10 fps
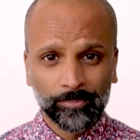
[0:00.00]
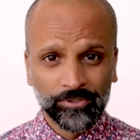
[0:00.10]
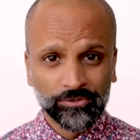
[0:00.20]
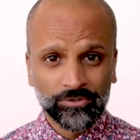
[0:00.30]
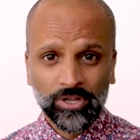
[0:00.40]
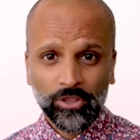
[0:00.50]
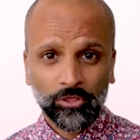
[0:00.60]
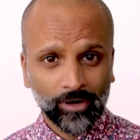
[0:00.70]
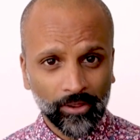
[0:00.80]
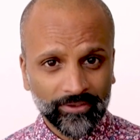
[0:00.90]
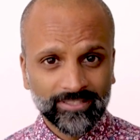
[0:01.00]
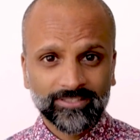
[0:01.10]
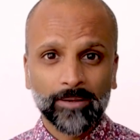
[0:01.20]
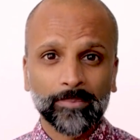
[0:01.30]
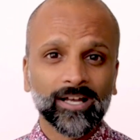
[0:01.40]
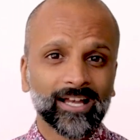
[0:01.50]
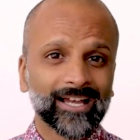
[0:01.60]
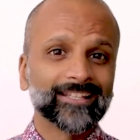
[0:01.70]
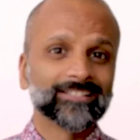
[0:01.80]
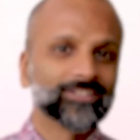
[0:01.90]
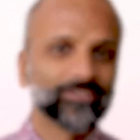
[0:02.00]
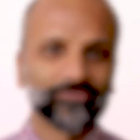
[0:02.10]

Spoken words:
you throughout this summer and into the